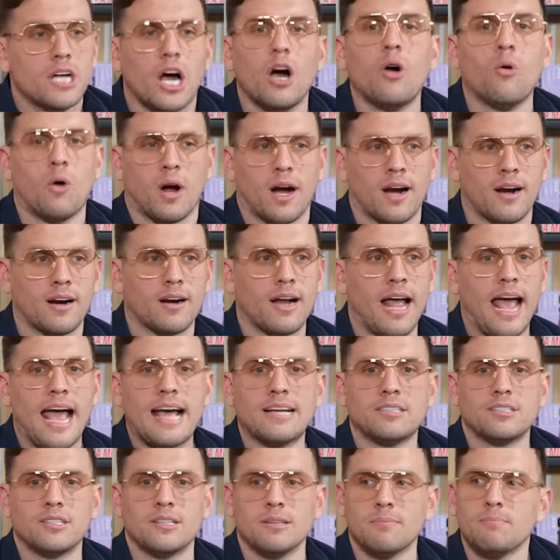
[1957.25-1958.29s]
know her
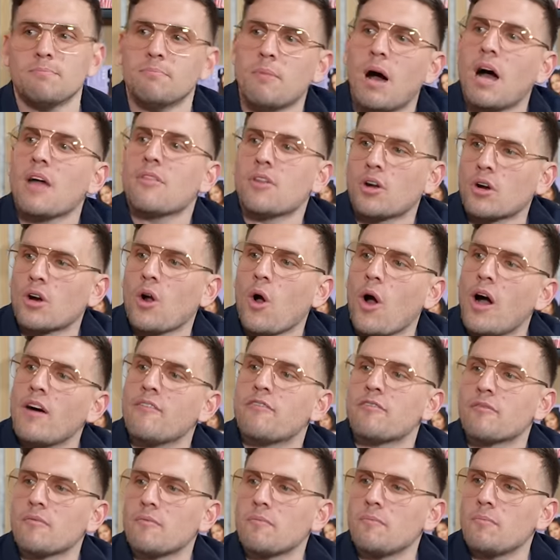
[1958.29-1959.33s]
as the mother
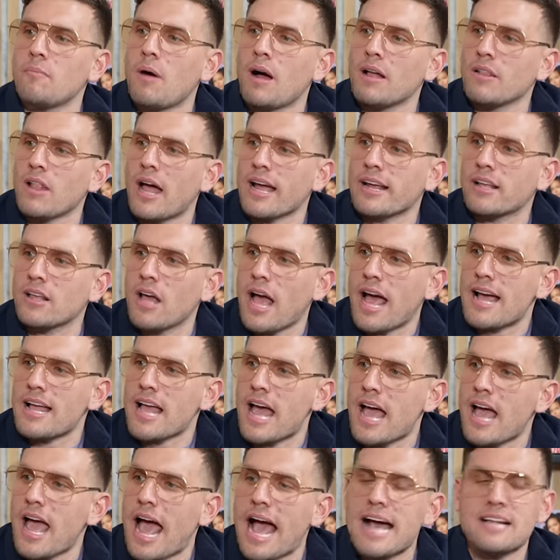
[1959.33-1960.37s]
of, my, like,
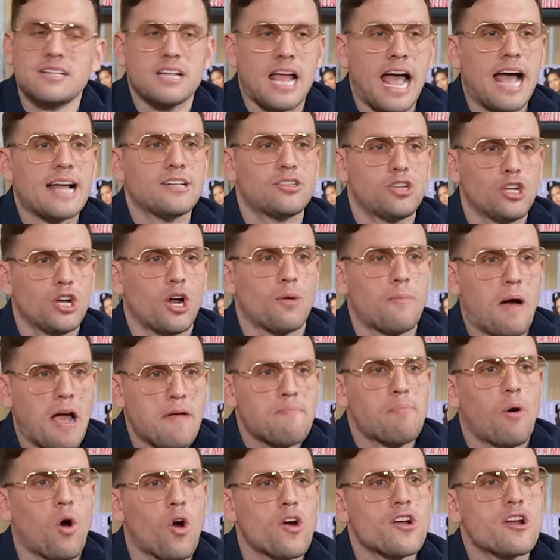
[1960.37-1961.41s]
right, as, right. As, as, you know, my
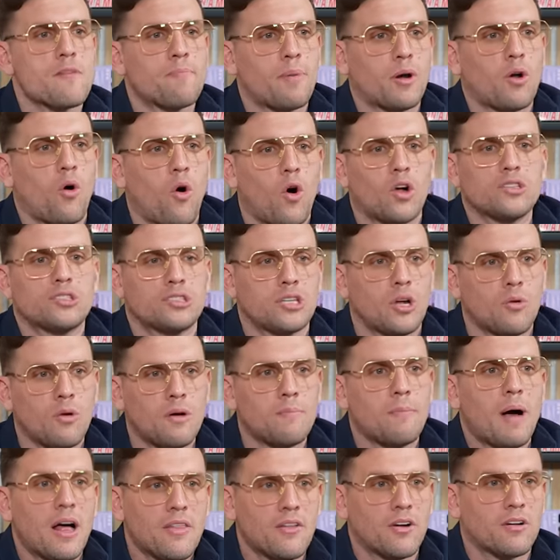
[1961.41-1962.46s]
partner, but also
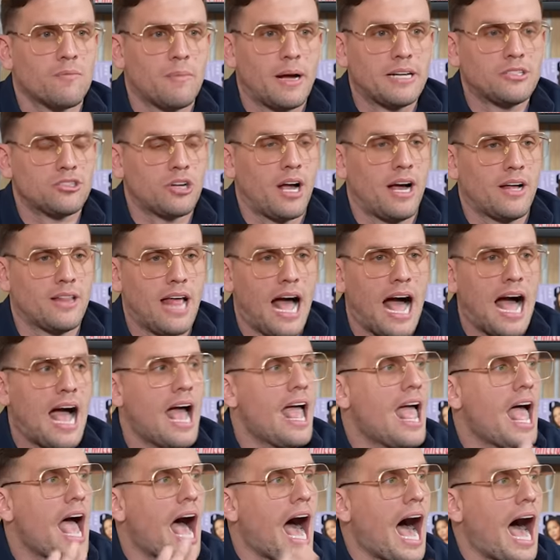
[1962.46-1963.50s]
a mother of my child.
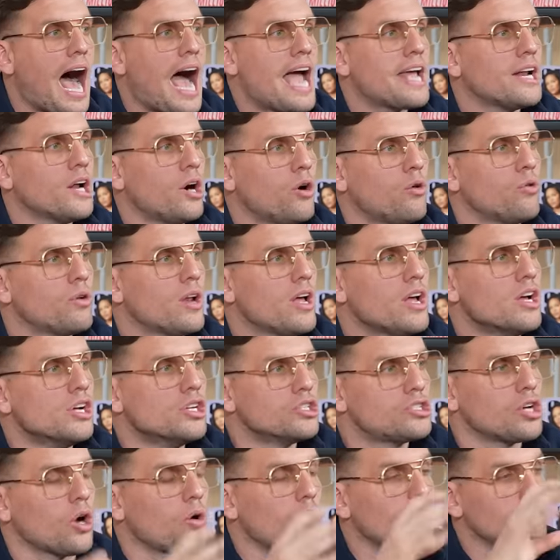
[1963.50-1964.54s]
I, I don't
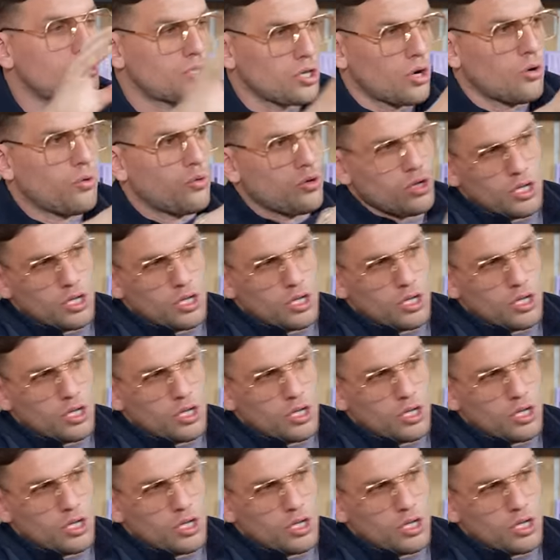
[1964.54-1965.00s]
so, so